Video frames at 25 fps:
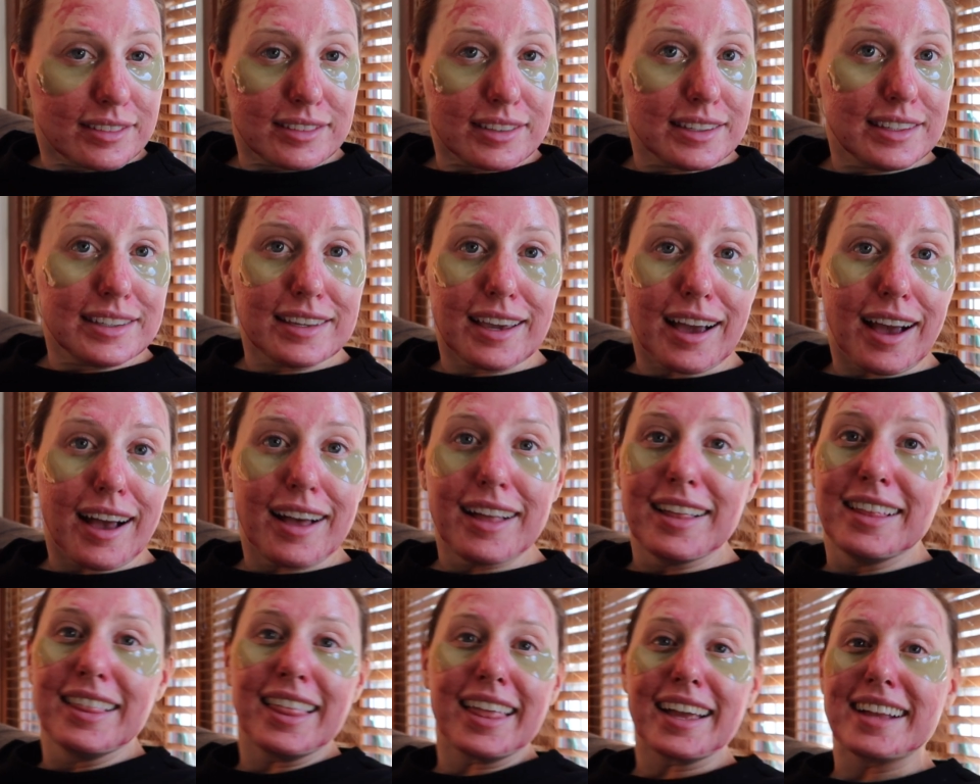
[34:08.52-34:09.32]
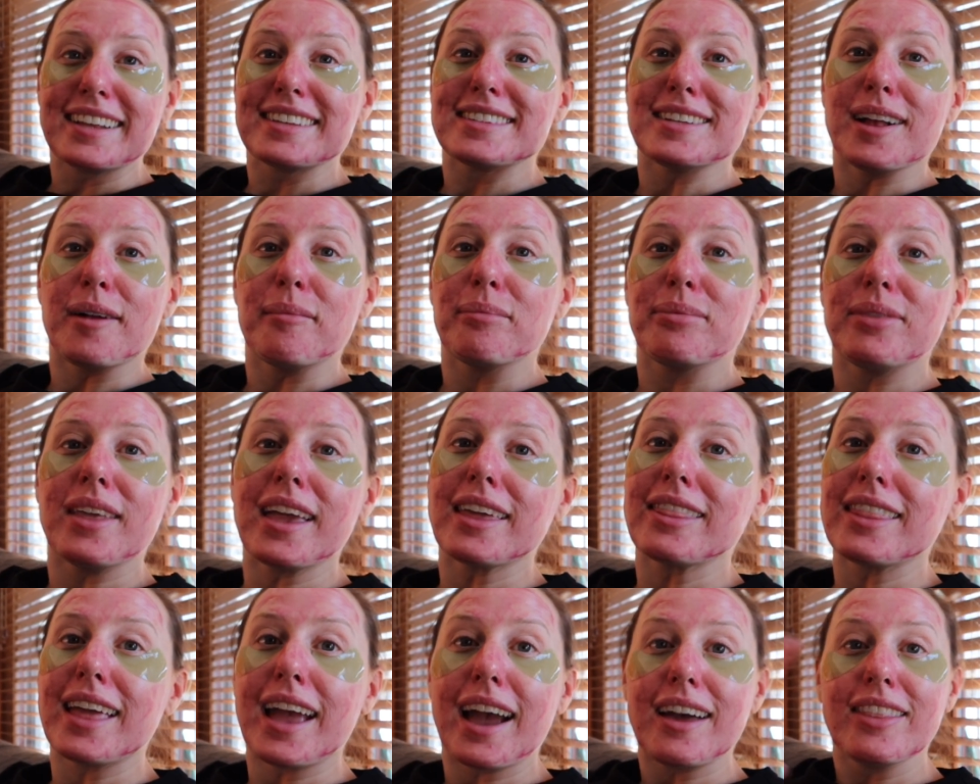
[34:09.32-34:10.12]
Yeah, like
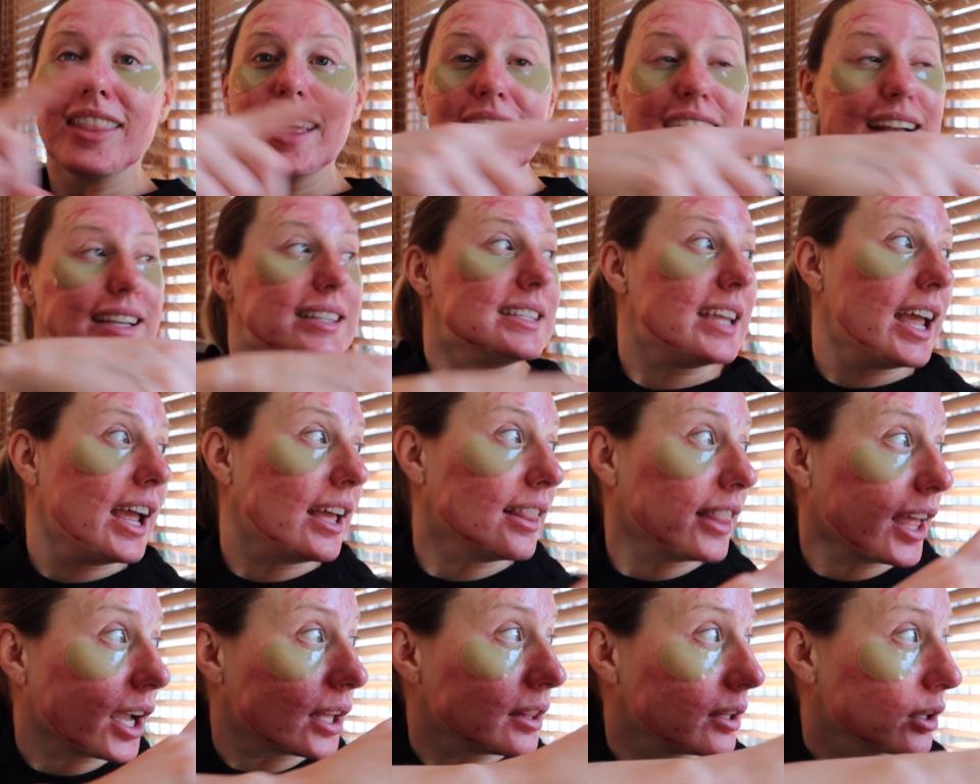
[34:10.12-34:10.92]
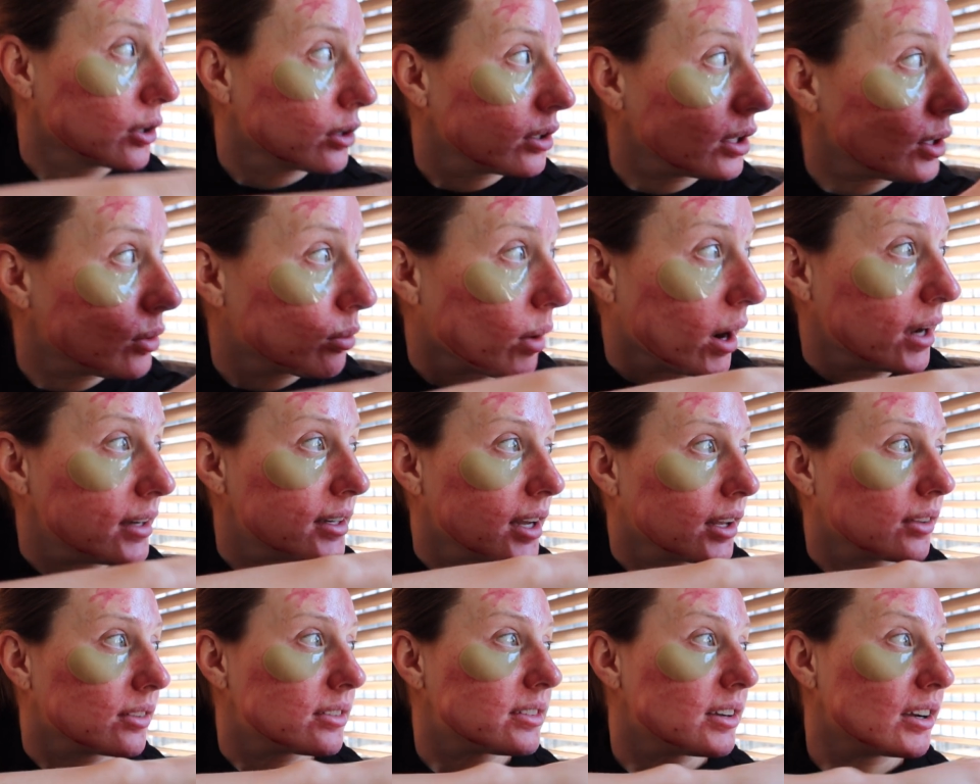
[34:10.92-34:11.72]
something. They had like a tent like literally right
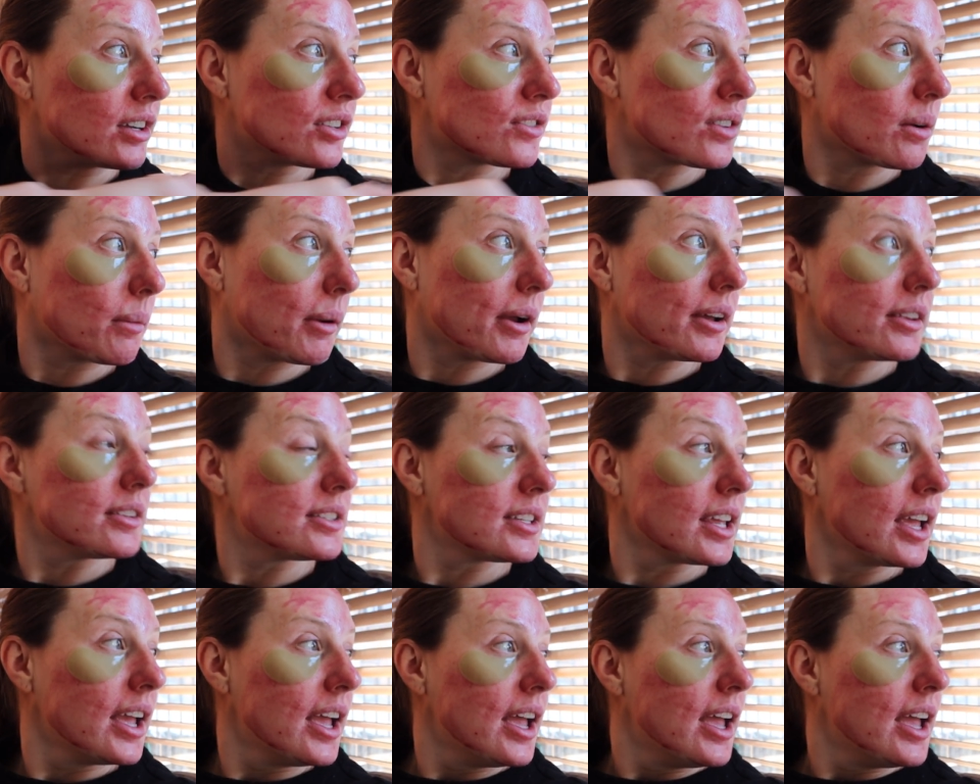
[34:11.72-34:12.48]
downstairs from us,